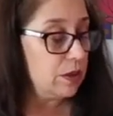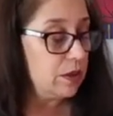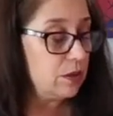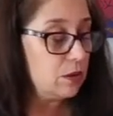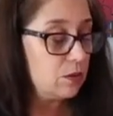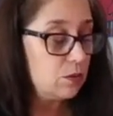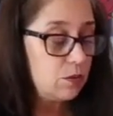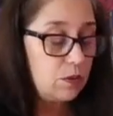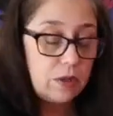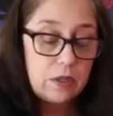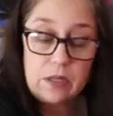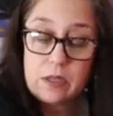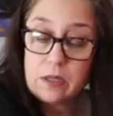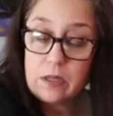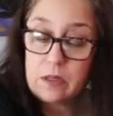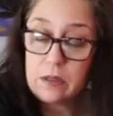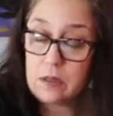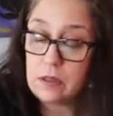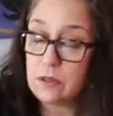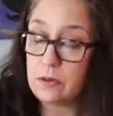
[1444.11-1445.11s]
is we're going
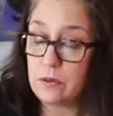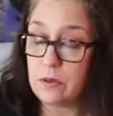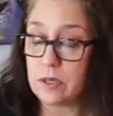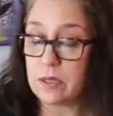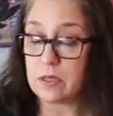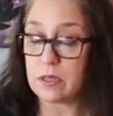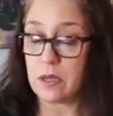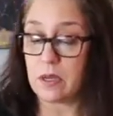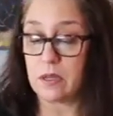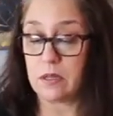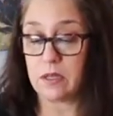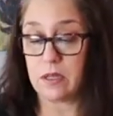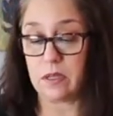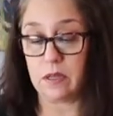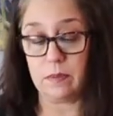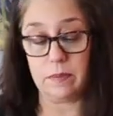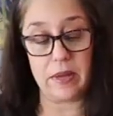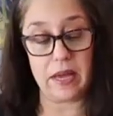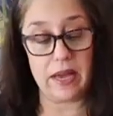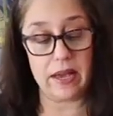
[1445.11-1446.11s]
to glue these onto
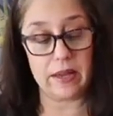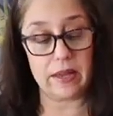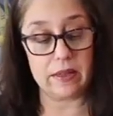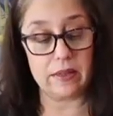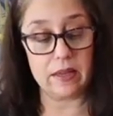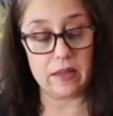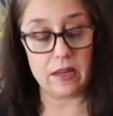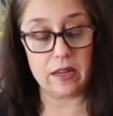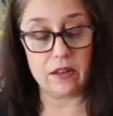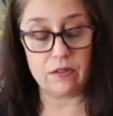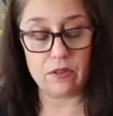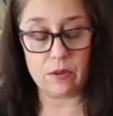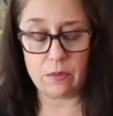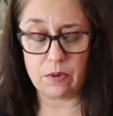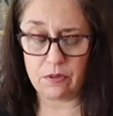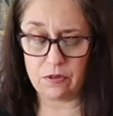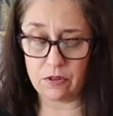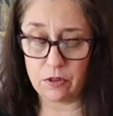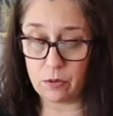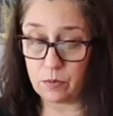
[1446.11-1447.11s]
the back and then give them
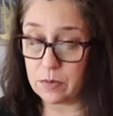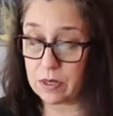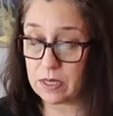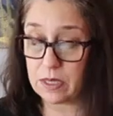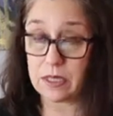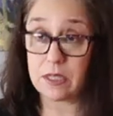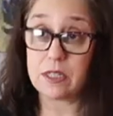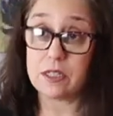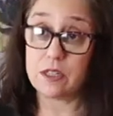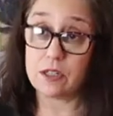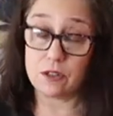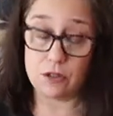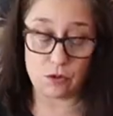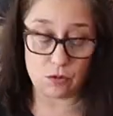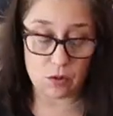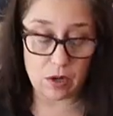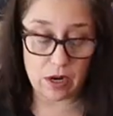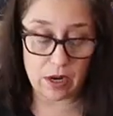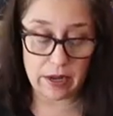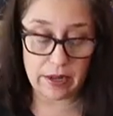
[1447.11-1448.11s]
a few minutes to
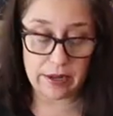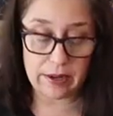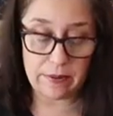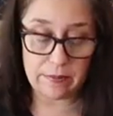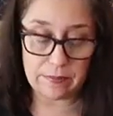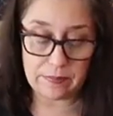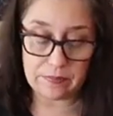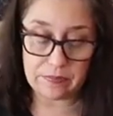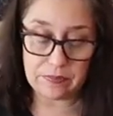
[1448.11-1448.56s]
dry.